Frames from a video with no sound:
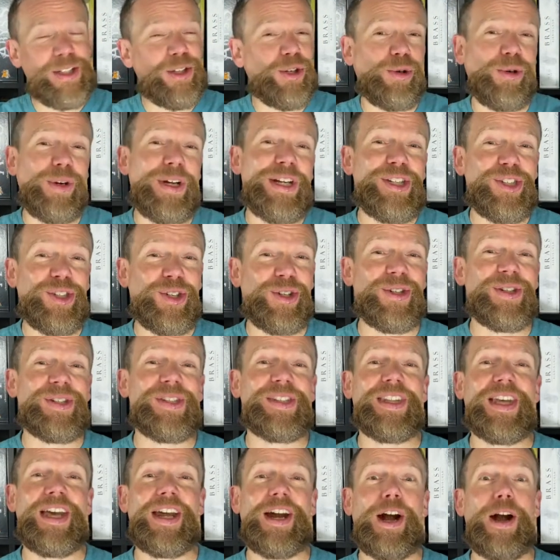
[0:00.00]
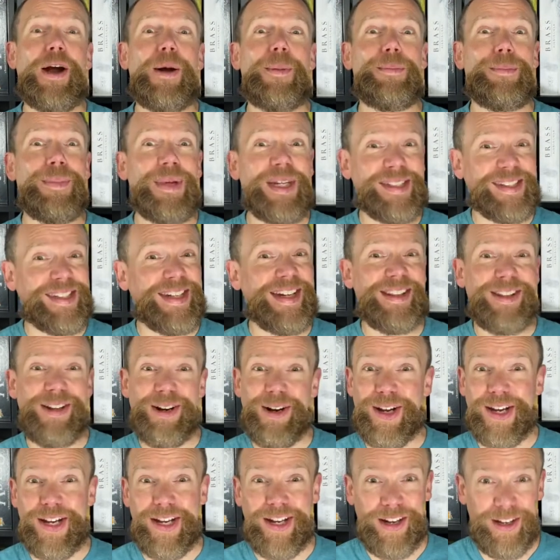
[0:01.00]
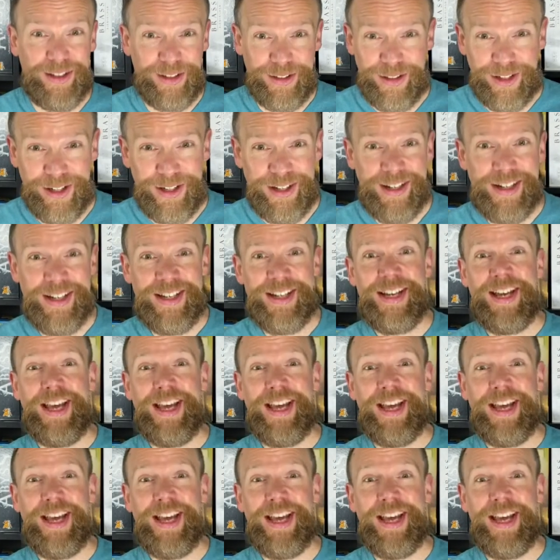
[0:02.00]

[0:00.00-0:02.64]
creatures that are missing their color,